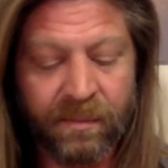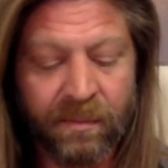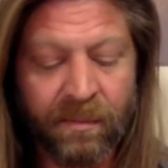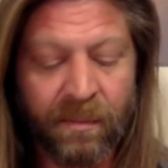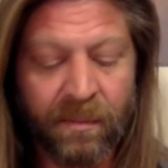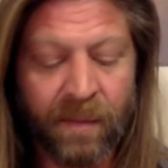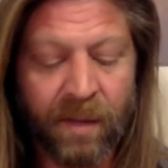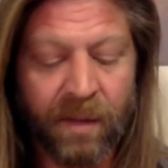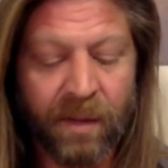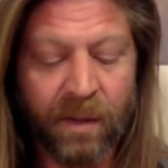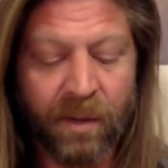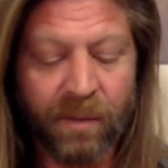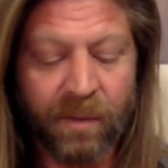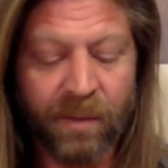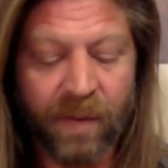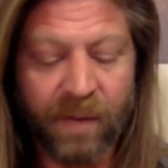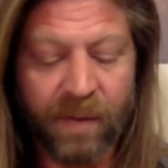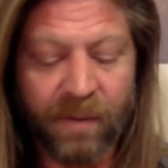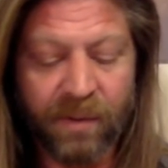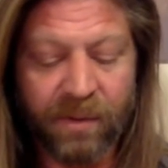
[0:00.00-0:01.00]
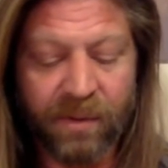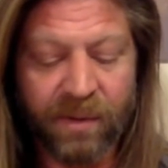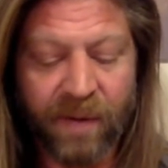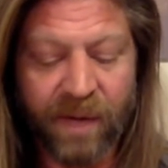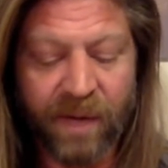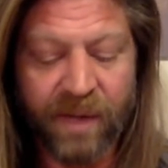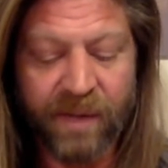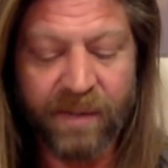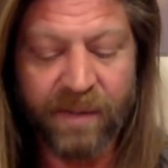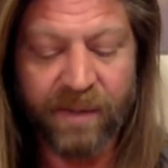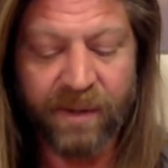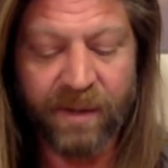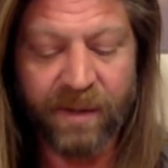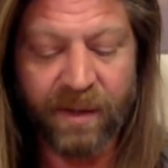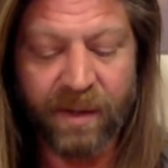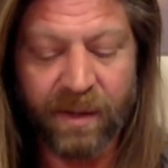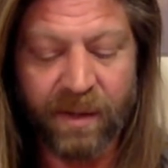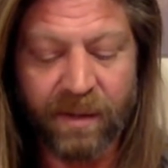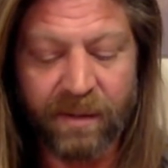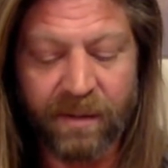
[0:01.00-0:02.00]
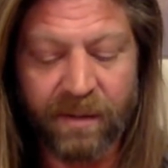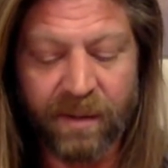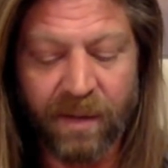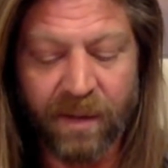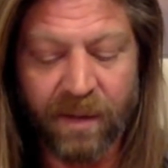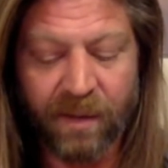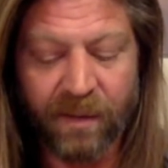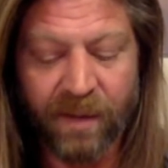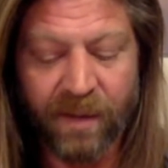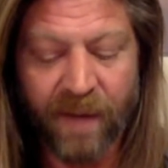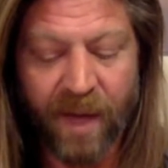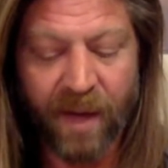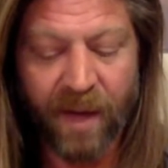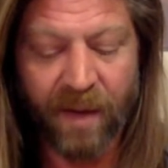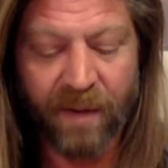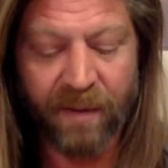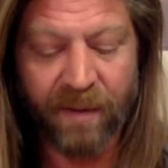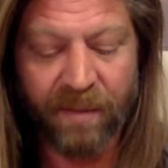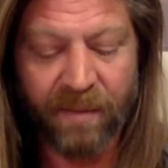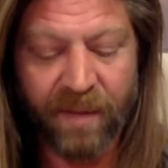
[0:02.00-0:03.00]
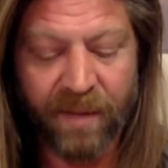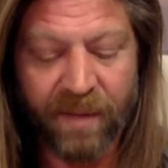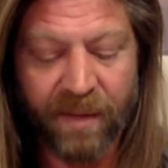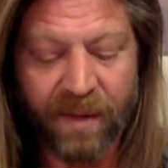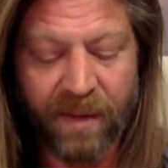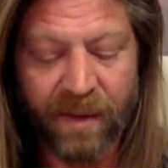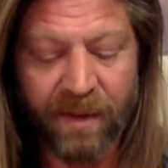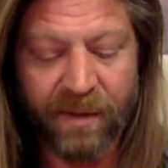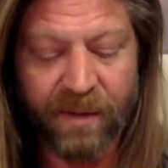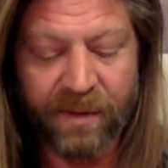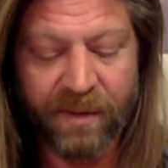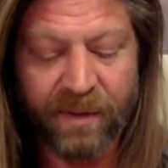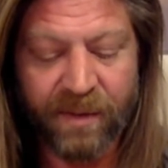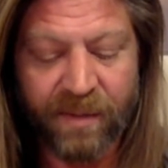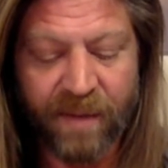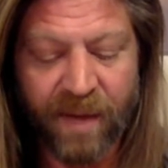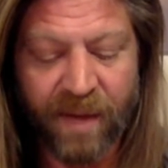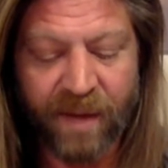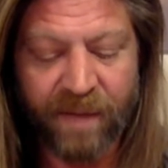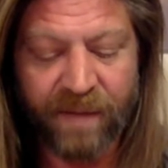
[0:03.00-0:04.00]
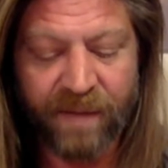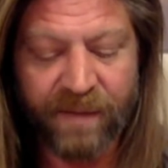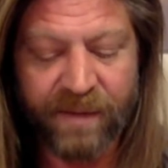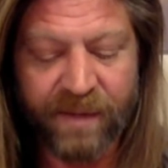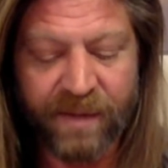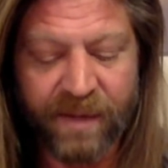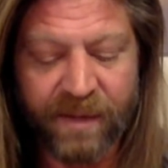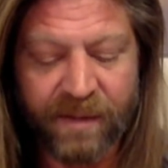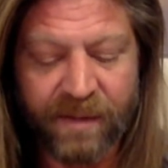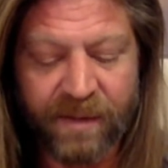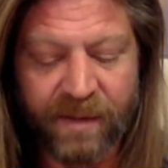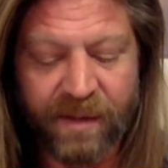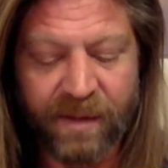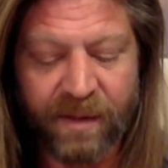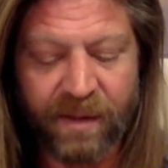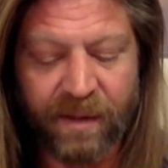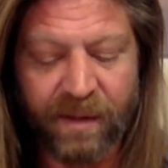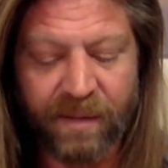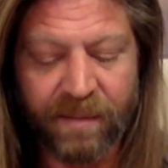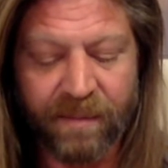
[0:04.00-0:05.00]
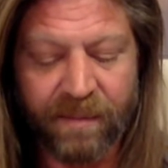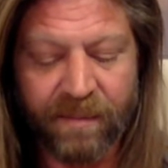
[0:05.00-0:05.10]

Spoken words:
A low primal cry split the air, a hungry howl that made the hairs on the back of his neck stand up.